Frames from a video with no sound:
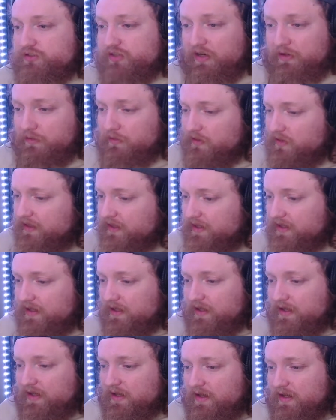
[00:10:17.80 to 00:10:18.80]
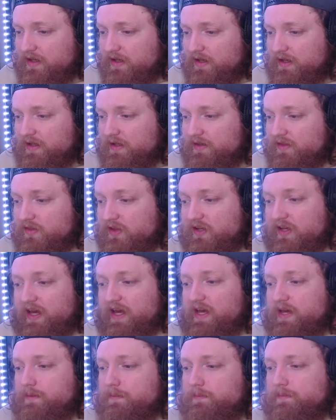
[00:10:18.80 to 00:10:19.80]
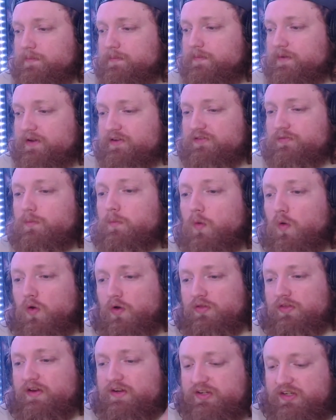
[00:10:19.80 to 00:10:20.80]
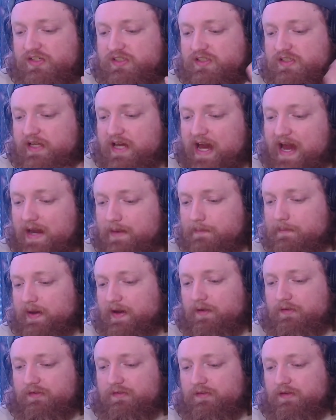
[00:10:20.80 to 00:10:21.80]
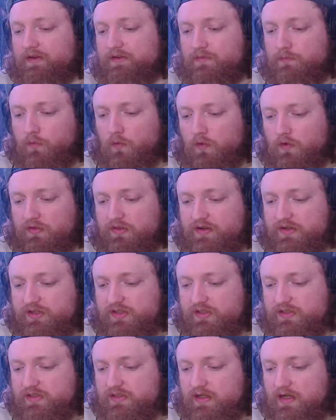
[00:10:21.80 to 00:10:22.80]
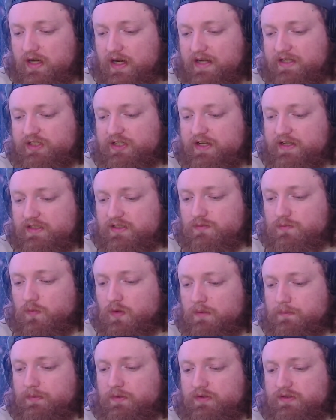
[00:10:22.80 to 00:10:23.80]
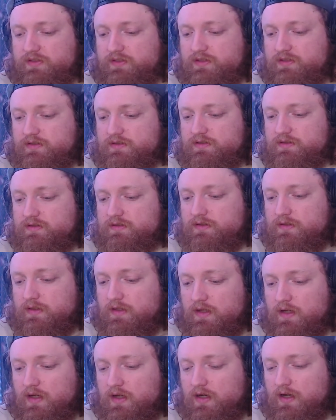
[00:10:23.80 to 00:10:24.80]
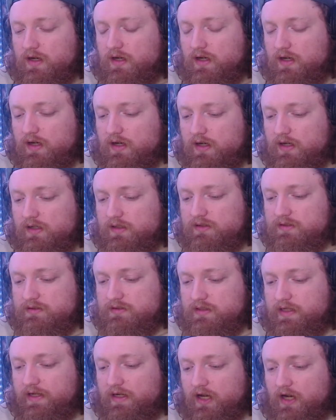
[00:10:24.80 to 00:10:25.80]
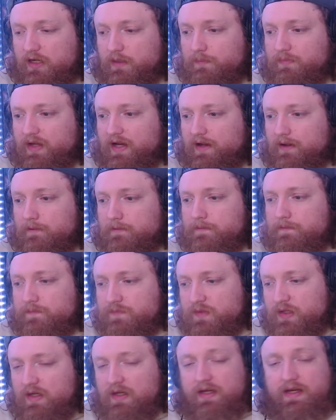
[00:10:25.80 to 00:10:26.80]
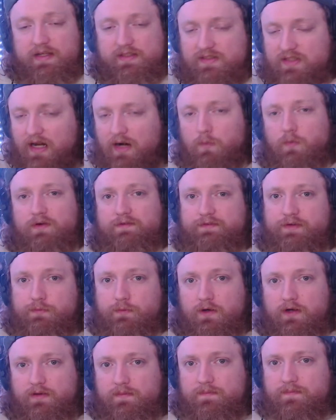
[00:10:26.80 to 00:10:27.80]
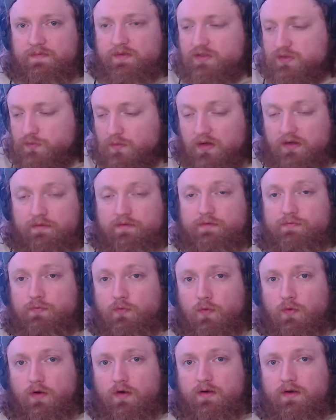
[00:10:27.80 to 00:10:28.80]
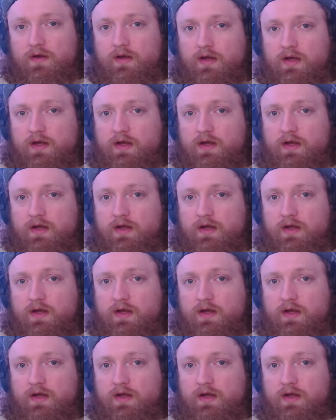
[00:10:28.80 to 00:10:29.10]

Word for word: generally, the game is more than just cat and mouse. It's more than just I chase one person uh, and knock them down. It's not a 1v1, it's a 1v4.